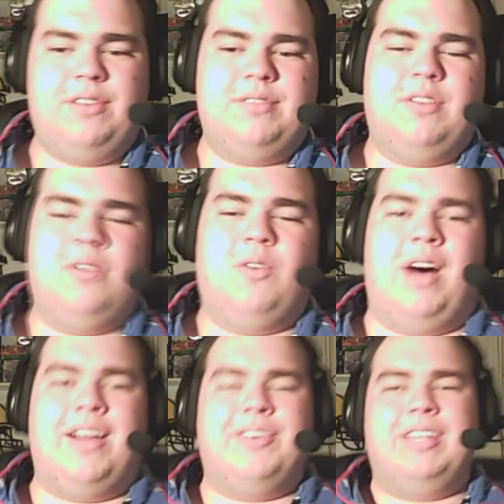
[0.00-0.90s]
Well, I
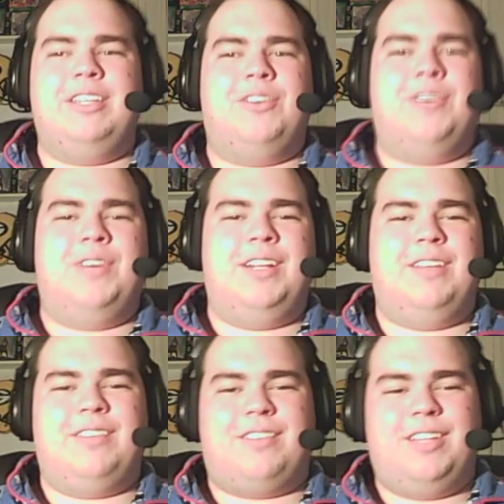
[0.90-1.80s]
don't really know any of
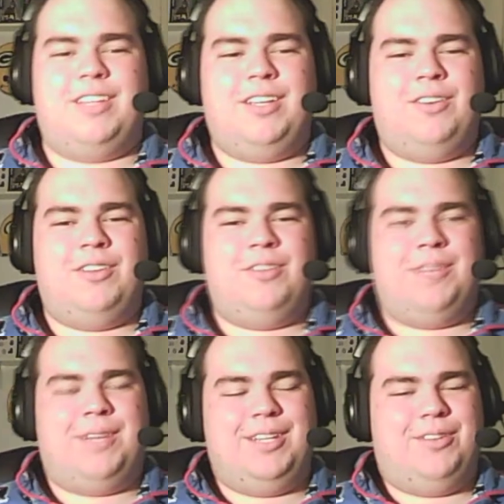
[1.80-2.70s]
this lingo, and you
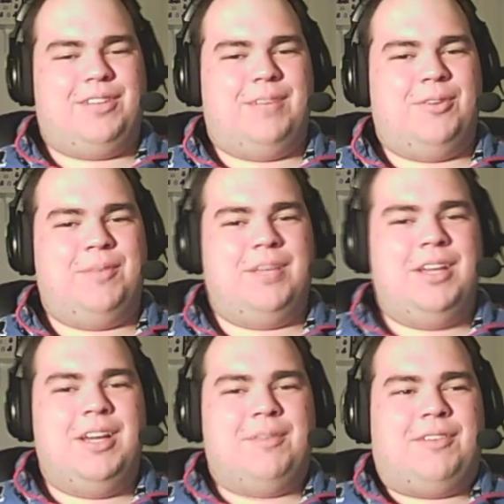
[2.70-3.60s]
probably know this a lot more than me.
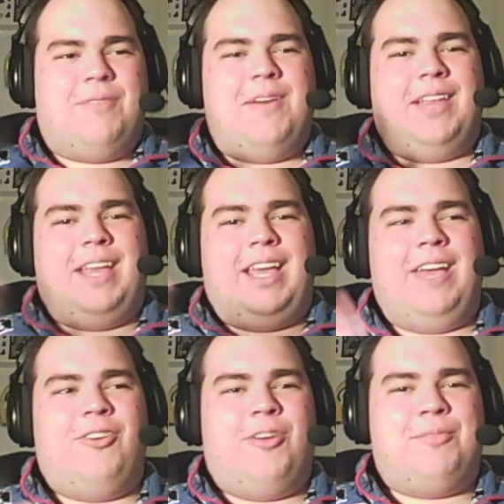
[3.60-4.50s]
Something about like
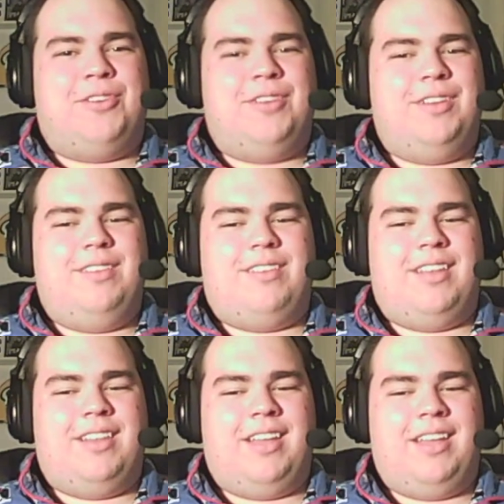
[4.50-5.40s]
encryptions
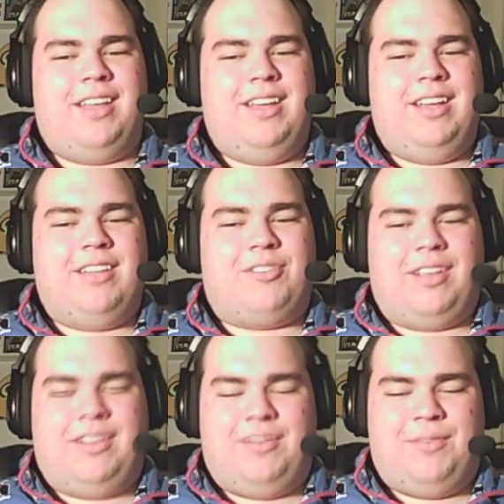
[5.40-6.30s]
and like. There's
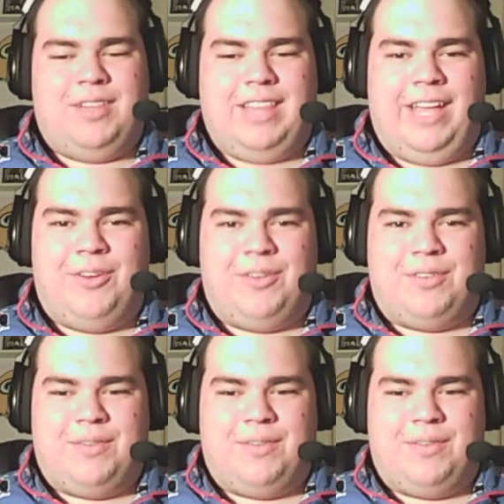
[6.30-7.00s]
like different layers of encryption.